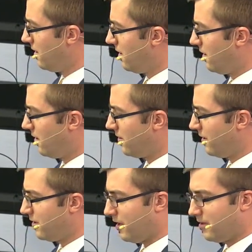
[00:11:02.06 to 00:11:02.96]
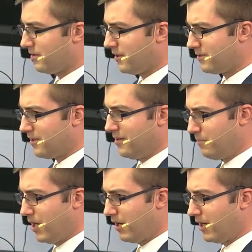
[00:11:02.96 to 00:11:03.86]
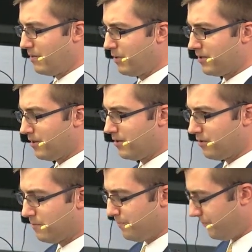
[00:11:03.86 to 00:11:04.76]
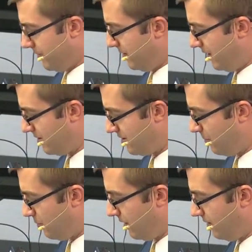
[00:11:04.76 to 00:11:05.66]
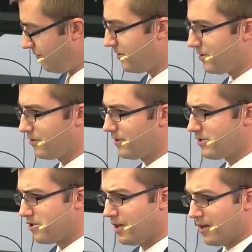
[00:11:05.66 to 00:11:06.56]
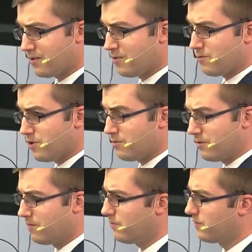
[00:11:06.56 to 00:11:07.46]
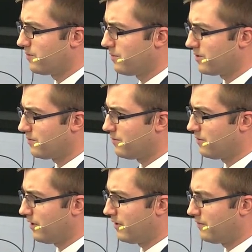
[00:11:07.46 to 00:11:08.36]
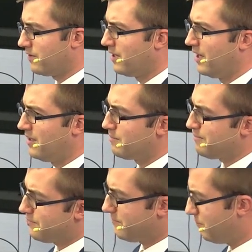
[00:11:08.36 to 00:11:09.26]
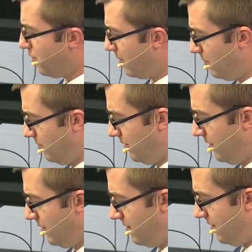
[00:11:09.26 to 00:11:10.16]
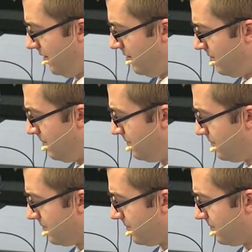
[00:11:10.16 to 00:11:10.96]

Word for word: uh, they kind of they stay married, but they're they separate physically, and she has no children for the rest of her life. And probably um,